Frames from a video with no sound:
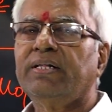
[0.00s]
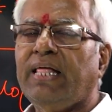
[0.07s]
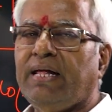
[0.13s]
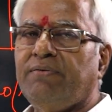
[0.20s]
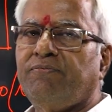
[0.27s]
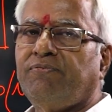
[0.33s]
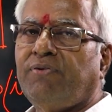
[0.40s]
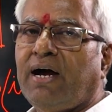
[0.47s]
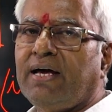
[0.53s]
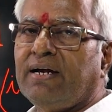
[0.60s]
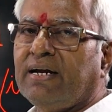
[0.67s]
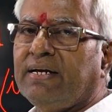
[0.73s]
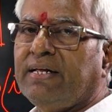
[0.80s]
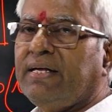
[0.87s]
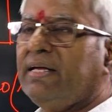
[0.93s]
And
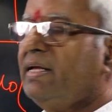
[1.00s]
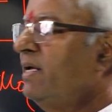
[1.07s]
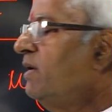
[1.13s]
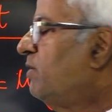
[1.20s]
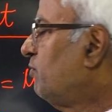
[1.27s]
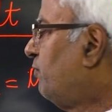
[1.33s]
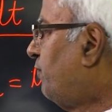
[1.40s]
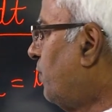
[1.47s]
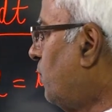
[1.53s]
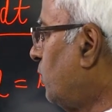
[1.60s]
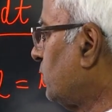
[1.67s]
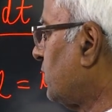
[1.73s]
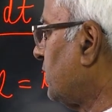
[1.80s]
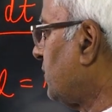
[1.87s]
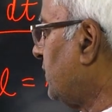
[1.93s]
finally,
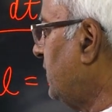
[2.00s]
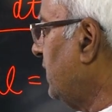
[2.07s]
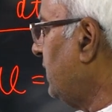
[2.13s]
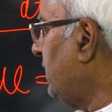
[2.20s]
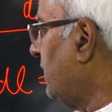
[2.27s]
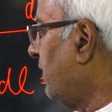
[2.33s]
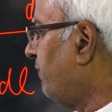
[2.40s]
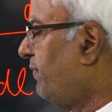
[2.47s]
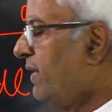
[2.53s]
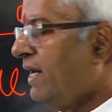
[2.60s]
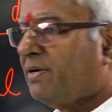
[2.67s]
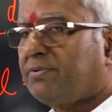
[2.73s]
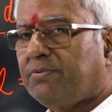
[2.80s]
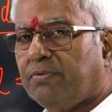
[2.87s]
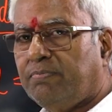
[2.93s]
fourth theory of
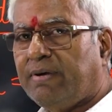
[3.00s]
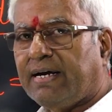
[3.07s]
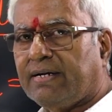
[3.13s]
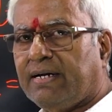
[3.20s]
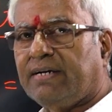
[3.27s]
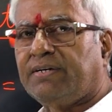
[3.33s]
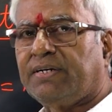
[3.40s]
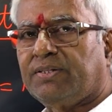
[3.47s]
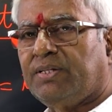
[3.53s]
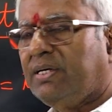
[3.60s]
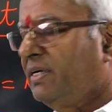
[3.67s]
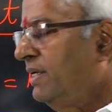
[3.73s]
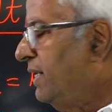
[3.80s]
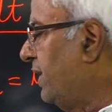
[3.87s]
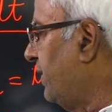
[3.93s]
electromagnetic
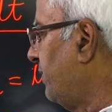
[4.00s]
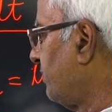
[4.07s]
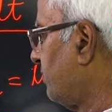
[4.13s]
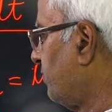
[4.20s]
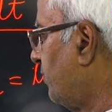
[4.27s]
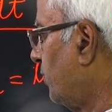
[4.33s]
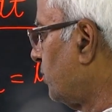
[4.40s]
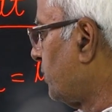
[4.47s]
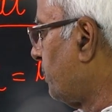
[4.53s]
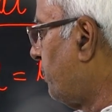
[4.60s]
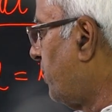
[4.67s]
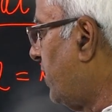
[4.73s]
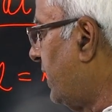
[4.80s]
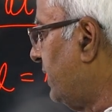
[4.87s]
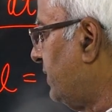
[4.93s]
theory is, fourth
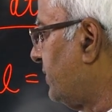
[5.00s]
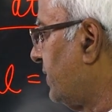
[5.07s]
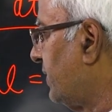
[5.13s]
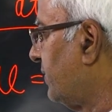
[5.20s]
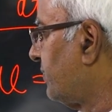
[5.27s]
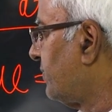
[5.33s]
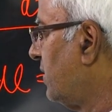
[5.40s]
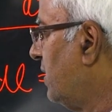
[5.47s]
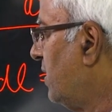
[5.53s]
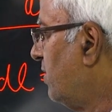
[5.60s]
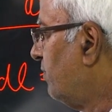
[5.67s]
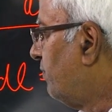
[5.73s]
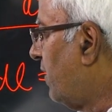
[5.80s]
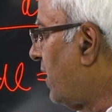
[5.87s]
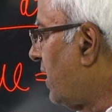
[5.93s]
point is
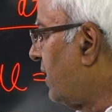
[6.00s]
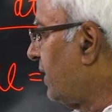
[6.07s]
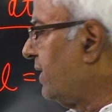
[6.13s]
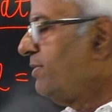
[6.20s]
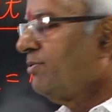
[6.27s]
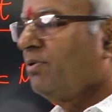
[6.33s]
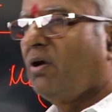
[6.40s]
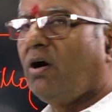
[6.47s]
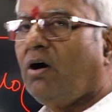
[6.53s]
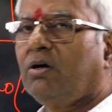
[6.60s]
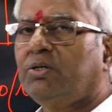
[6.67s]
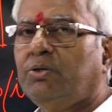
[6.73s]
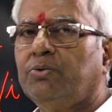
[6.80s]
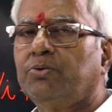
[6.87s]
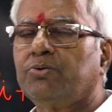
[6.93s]
Faraday's
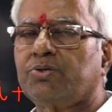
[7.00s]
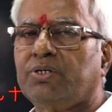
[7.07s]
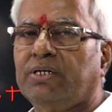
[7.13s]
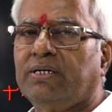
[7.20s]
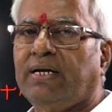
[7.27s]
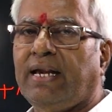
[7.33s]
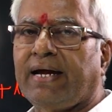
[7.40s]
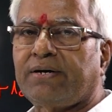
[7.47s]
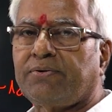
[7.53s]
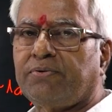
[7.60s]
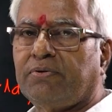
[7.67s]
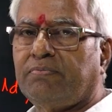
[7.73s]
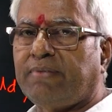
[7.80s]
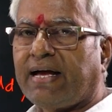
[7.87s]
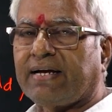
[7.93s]
law used in
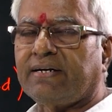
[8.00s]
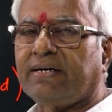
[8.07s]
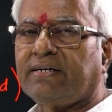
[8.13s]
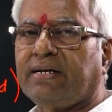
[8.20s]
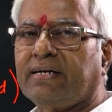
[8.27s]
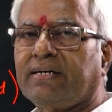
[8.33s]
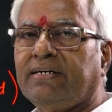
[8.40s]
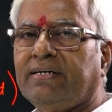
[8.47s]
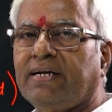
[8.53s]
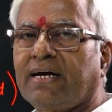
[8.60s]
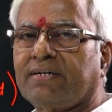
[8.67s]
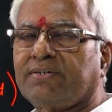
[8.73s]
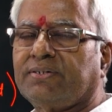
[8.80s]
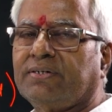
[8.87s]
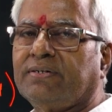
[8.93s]
electromagnetic
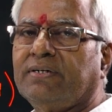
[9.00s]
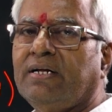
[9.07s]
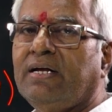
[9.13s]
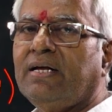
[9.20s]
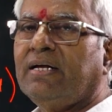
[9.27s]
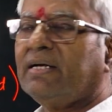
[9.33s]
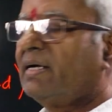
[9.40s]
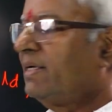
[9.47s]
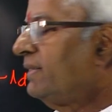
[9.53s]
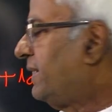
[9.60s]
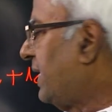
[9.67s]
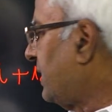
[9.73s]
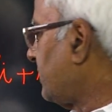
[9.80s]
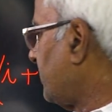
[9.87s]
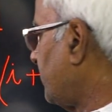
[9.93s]
induction,
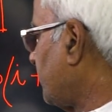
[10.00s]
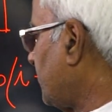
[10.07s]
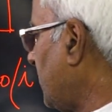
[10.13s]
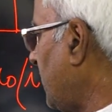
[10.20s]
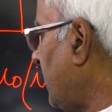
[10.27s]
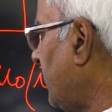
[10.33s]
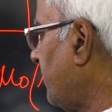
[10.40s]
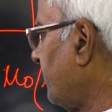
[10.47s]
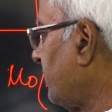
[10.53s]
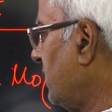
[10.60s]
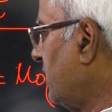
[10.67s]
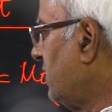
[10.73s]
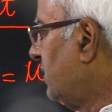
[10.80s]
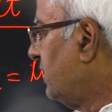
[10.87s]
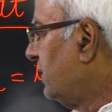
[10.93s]
that says
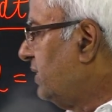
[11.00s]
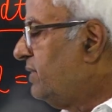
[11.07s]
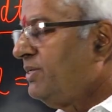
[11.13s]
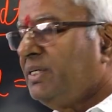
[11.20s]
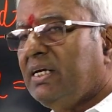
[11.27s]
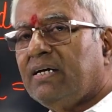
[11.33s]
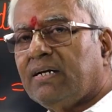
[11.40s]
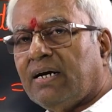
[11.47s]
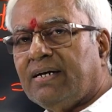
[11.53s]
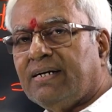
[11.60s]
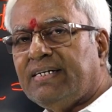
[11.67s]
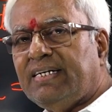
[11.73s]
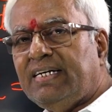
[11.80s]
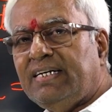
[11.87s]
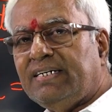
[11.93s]
integral
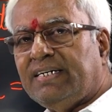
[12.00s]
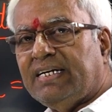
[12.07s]
E